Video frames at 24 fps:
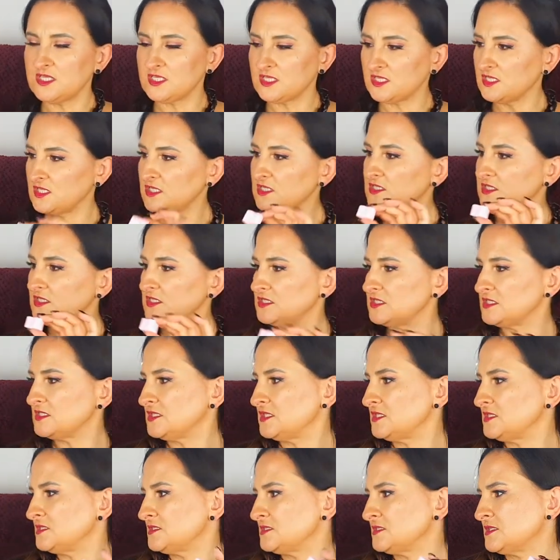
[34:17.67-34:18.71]
They're just
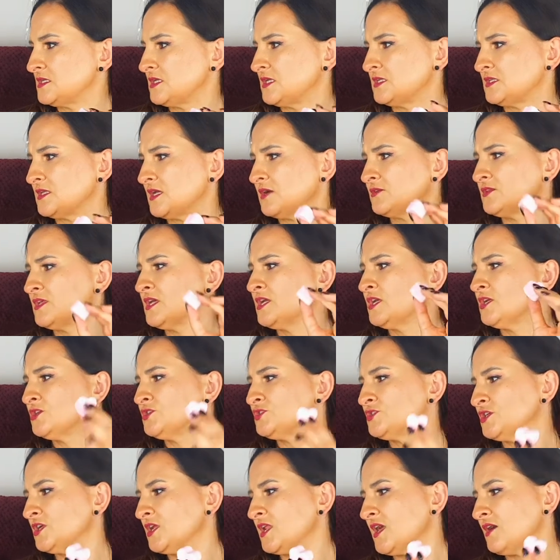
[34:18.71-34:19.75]
easy to take it out.
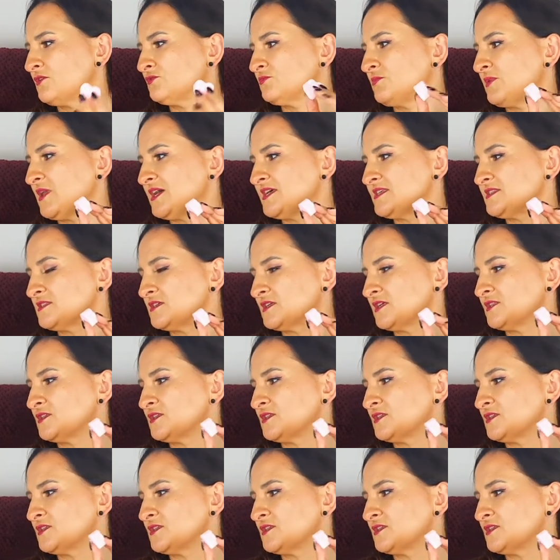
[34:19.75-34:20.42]
Chill Out Blaster,